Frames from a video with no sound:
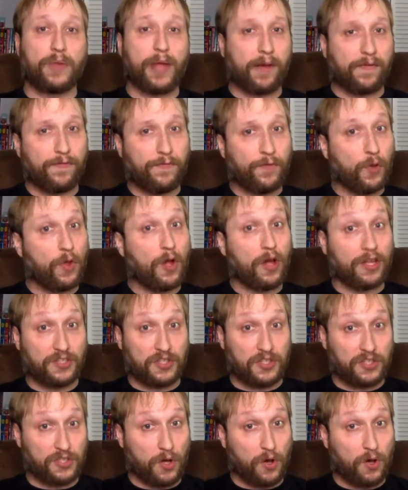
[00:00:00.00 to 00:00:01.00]
like full-on
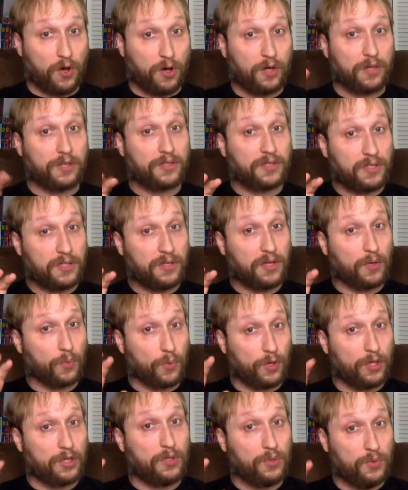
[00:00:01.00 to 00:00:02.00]
songs that
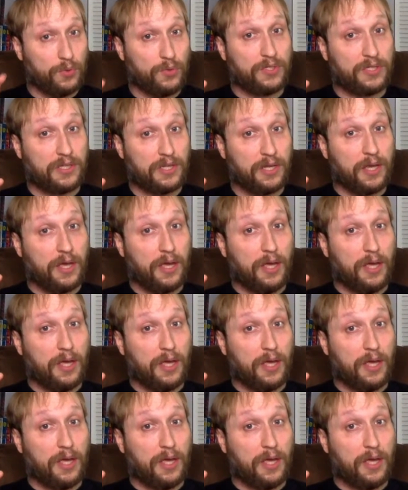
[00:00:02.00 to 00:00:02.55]
were used